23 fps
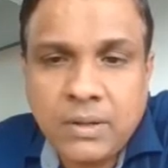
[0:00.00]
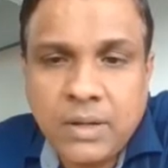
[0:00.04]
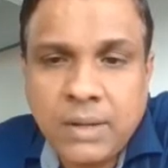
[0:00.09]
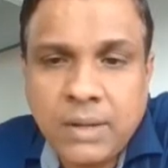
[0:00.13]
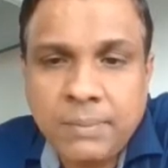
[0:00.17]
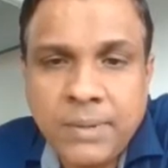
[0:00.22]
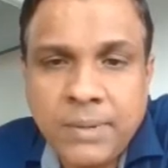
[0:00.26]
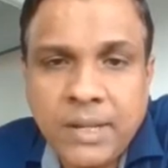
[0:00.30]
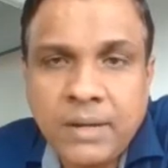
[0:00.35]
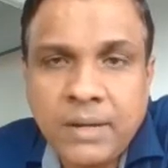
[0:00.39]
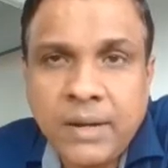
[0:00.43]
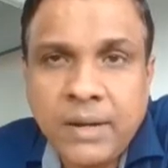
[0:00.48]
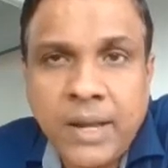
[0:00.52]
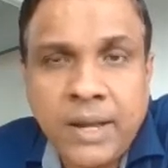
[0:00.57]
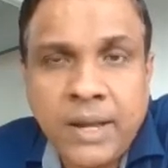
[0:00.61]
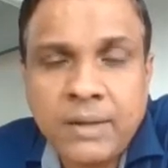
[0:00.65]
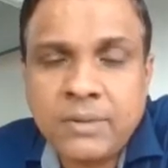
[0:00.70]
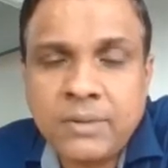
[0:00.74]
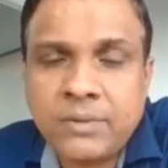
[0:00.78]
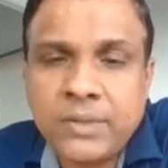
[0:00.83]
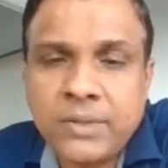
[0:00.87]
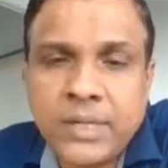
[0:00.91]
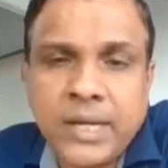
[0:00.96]
uplink
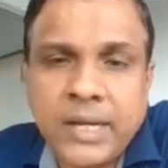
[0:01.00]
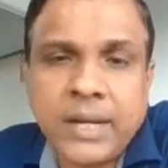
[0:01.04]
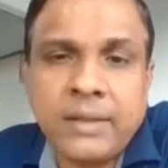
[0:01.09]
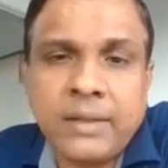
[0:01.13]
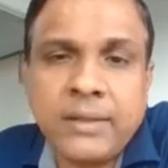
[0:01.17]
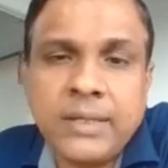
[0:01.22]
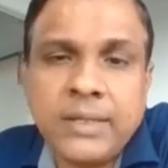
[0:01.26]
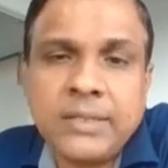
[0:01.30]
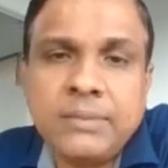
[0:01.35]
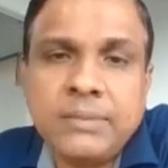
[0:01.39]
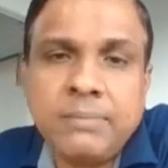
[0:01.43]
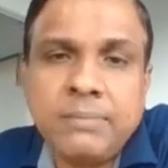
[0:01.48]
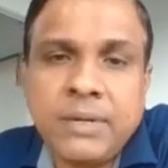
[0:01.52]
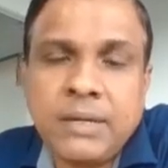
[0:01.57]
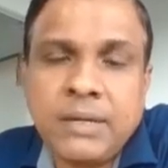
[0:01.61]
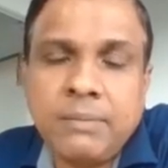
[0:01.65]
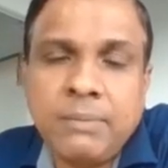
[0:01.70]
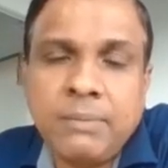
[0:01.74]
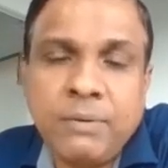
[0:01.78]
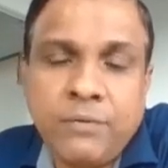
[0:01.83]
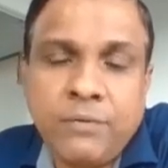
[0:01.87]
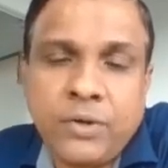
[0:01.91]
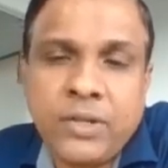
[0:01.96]
LAN, or the kind of things. But
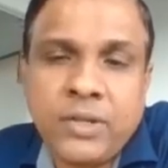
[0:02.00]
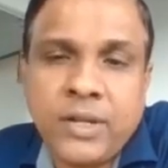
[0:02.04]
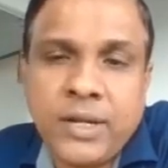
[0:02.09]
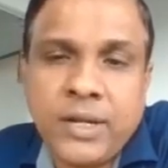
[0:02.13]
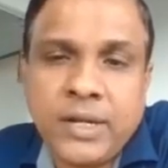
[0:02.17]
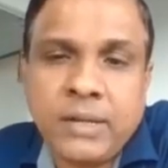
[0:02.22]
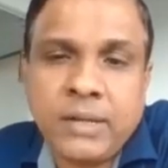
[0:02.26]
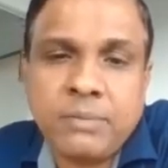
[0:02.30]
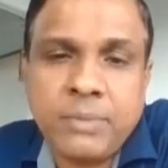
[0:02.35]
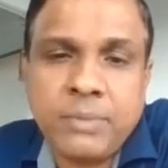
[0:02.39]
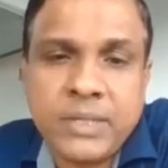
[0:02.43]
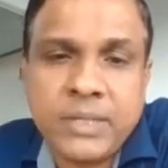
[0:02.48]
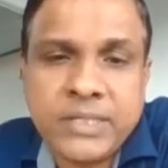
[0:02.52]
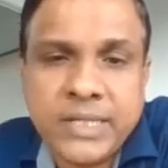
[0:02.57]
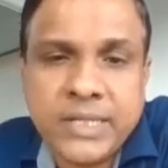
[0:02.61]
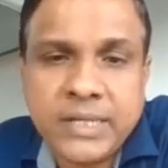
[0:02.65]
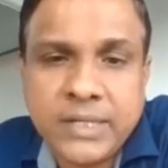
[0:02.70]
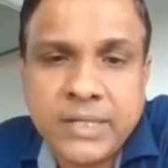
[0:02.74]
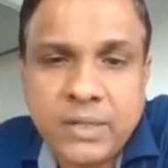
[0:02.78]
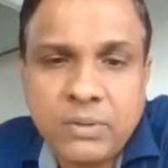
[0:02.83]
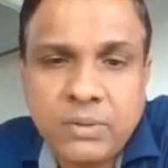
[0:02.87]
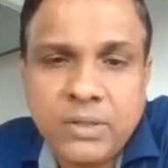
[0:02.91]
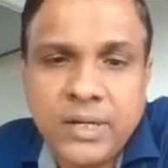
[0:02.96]
before the data has been
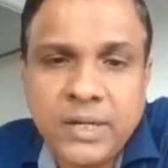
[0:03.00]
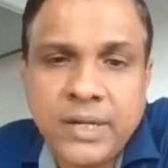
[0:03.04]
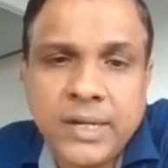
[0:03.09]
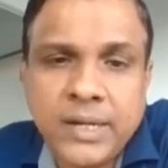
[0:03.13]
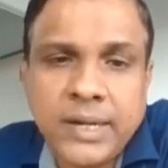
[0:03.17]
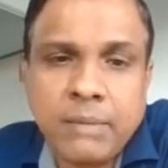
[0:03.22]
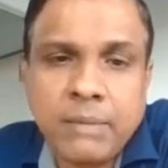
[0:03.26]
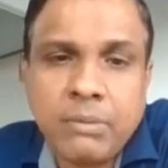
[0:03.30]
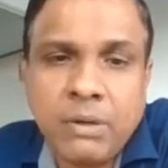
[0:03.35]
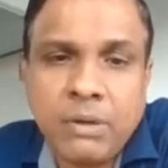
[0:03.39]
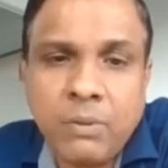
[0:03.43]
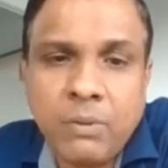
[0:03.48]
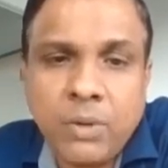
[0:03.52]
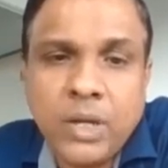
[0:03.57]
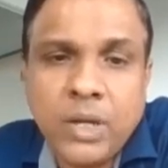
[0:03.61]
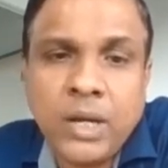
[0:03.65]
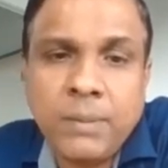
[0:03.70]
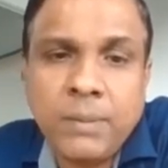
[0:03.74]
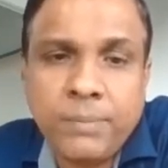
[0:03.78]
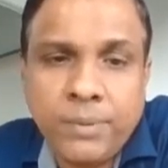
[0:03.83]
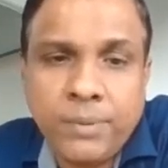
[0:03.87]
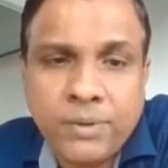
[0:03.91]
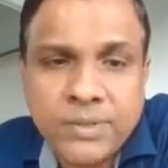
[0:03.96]
sent out, the data can be
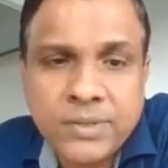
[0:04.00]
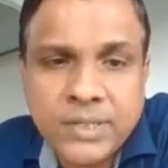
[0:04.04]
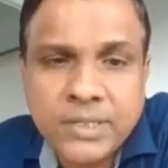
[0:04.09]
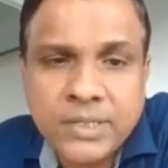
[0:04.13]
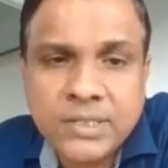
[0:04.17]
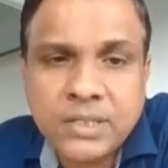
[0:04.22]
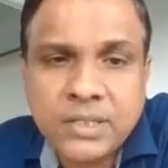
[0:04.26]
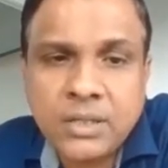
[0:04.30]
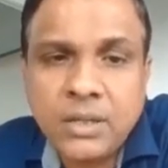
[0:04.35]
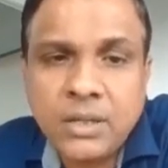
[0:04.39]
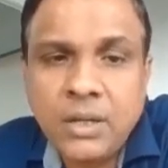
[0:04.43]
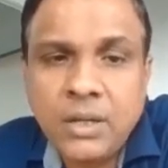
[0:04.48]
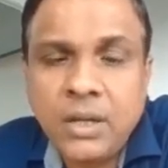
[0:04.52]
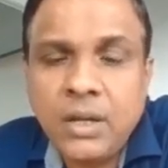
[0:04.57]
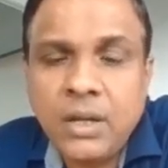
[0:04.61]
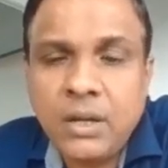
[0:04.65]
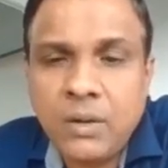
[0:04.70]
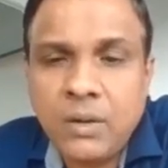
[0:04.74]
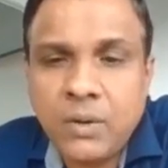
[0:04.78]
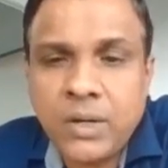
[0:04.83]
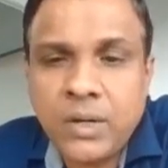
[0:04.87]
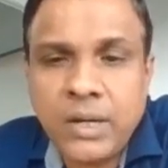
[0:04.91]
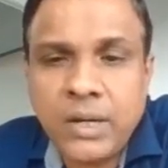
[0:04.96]
locally processed,
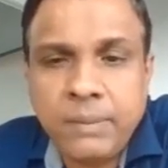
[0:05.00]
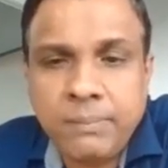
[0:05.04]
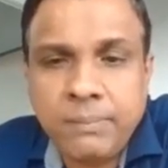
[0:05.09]
locally